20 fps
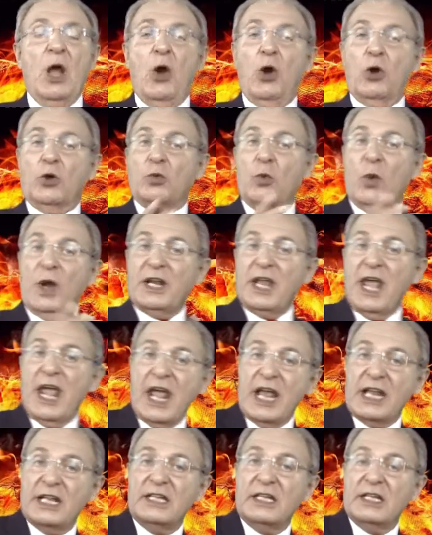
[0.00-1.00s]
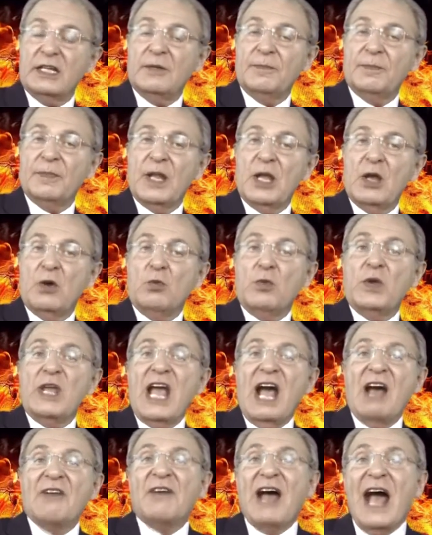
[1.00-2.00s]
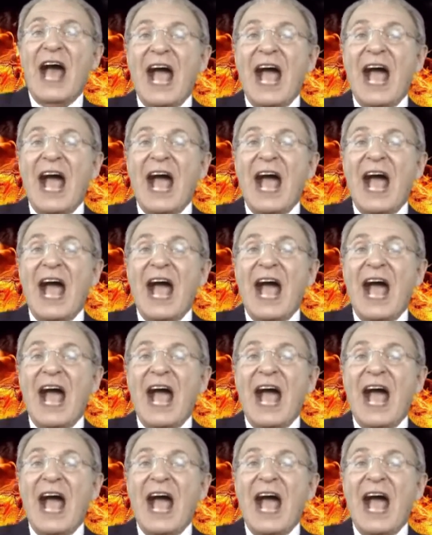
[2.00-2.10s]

On one hand, we have